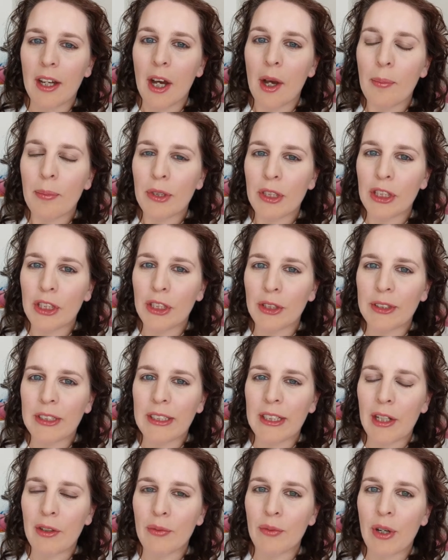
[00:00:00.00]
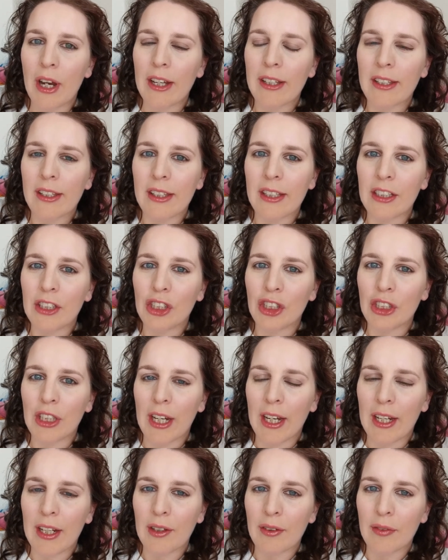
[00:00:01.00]
up to using it rather than
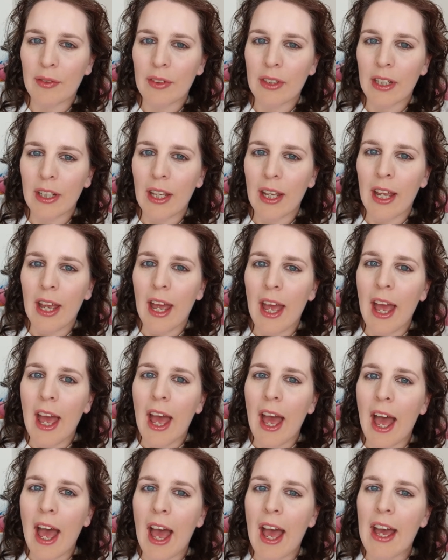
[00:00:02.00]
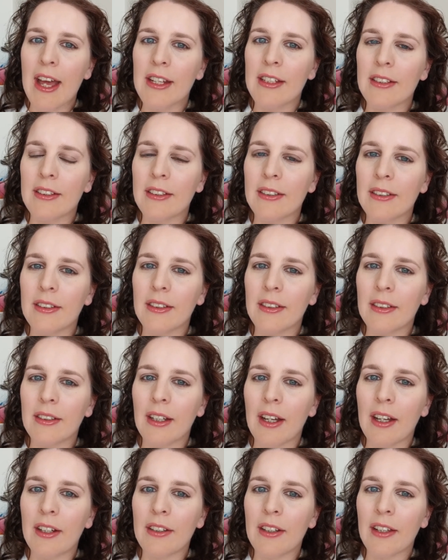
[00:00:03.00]
shaved, and
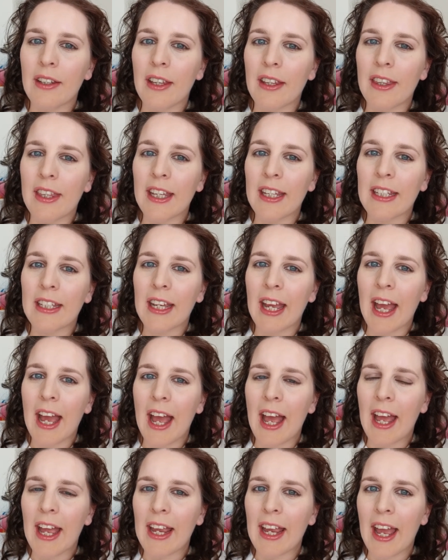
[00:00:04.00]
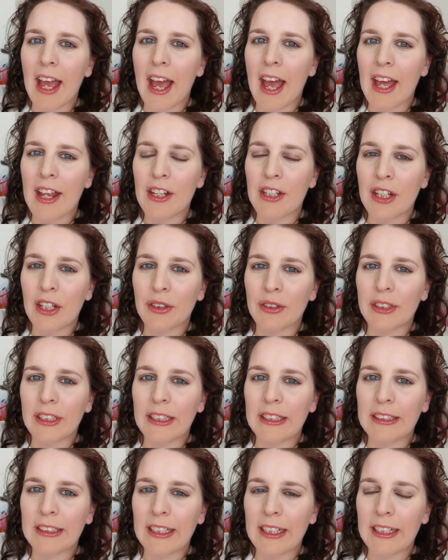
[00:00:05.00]
another thing I had
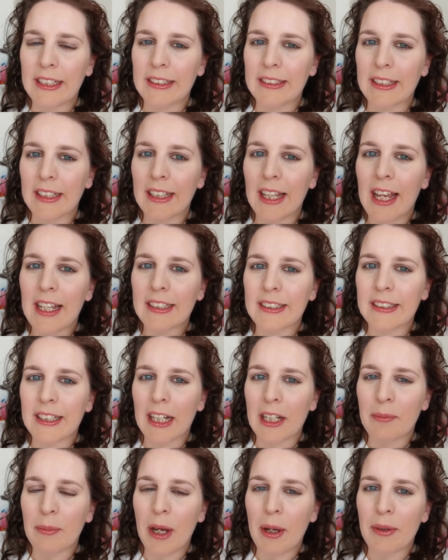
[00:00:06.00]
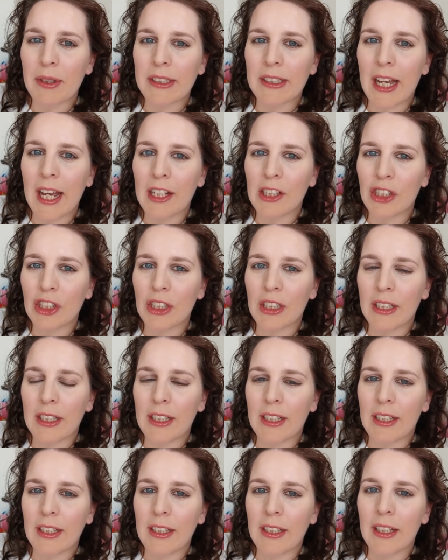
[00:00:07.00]
noticed is the last time I was
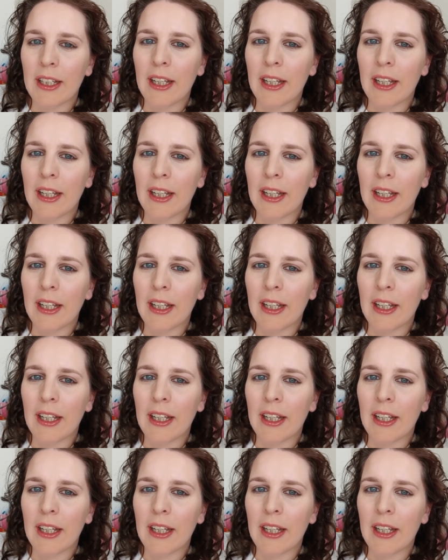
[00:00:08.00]
actually